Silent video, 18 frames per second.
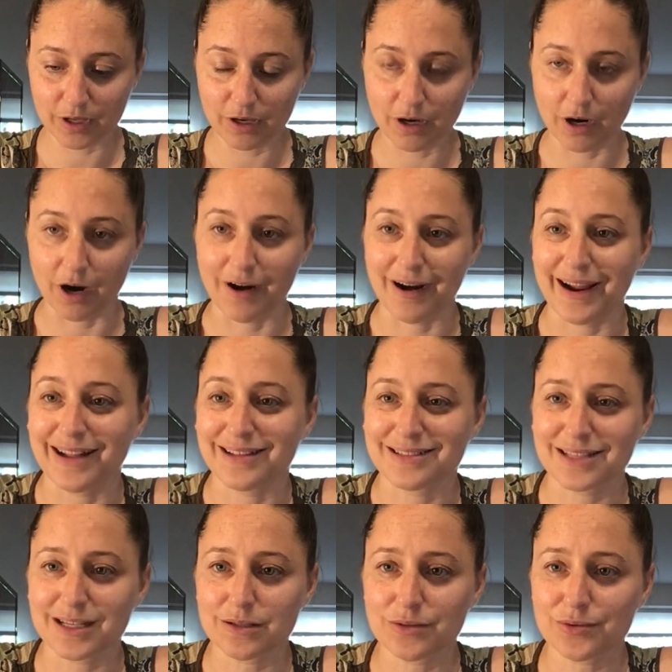Our
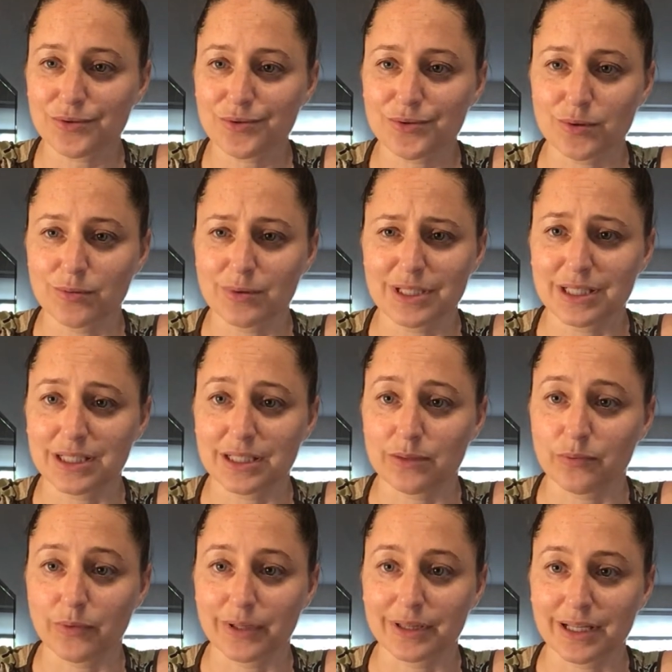ancestors only
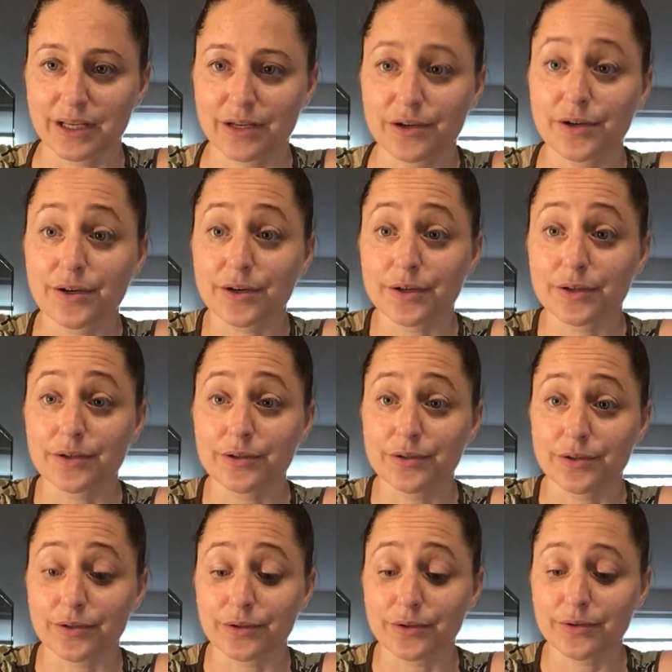did what they could
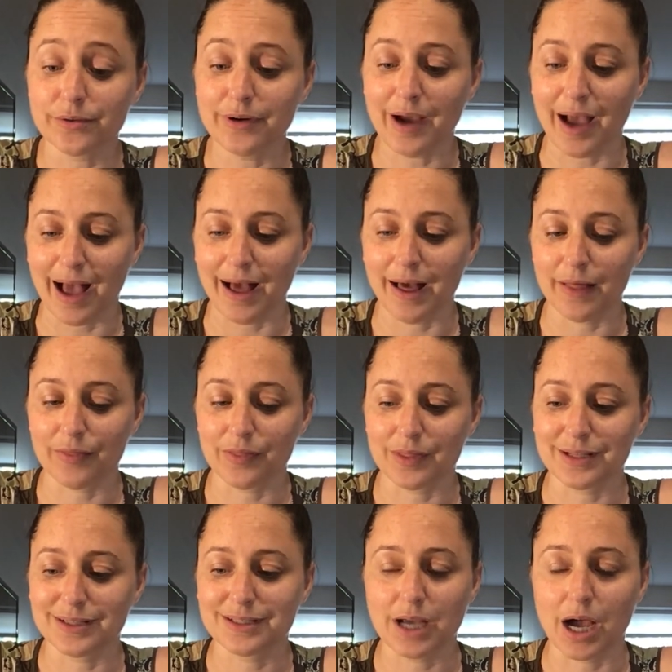do at
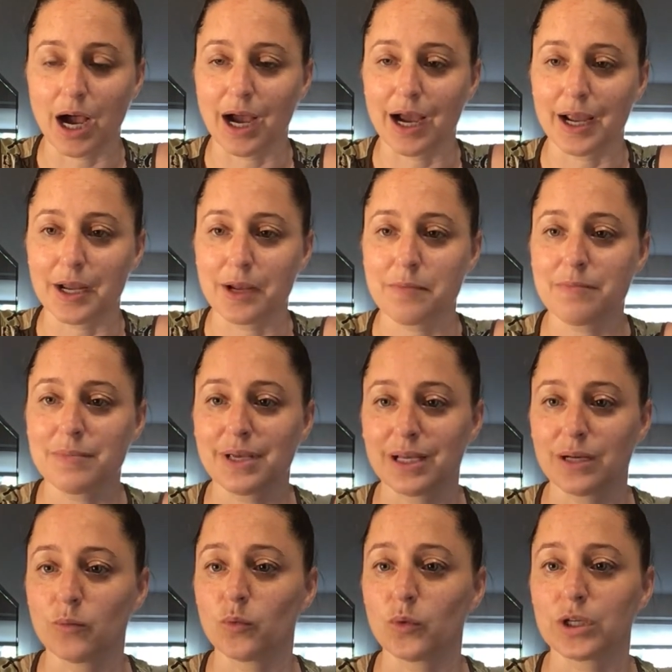the time
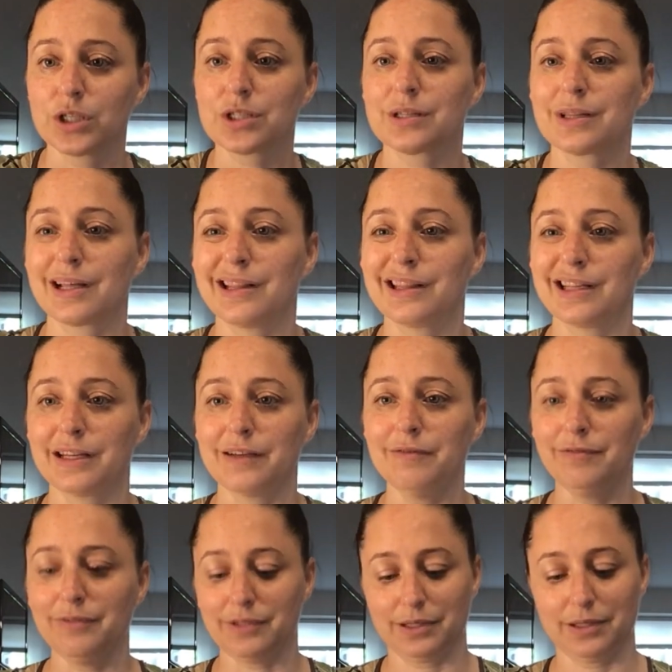in which they
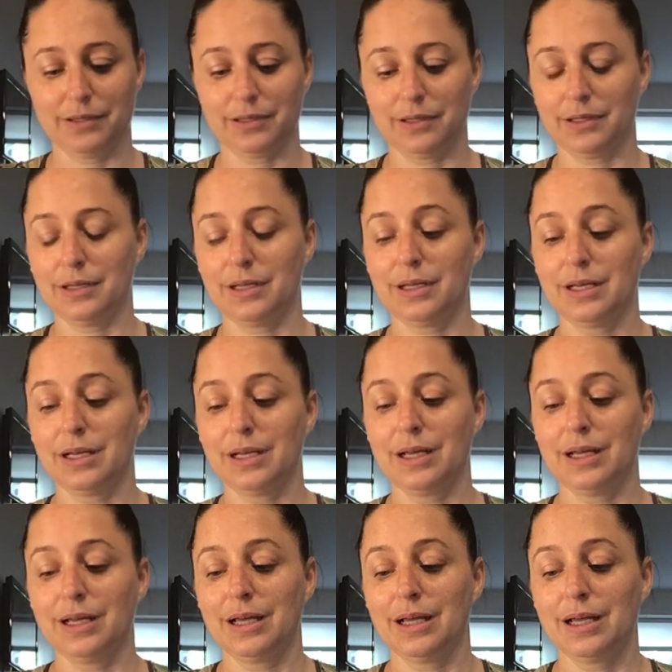lived.
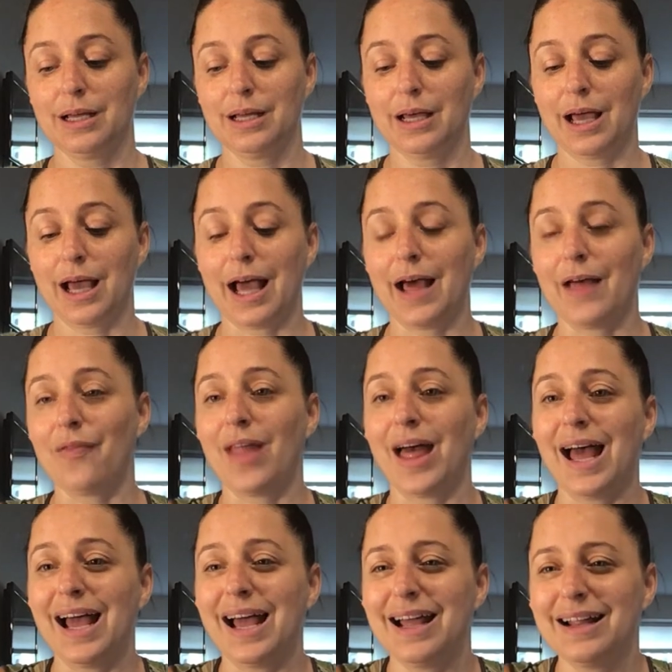And
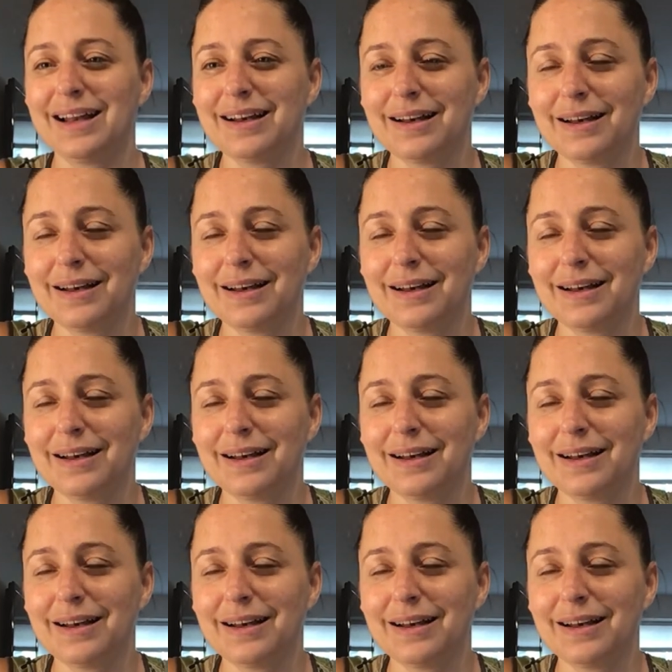that,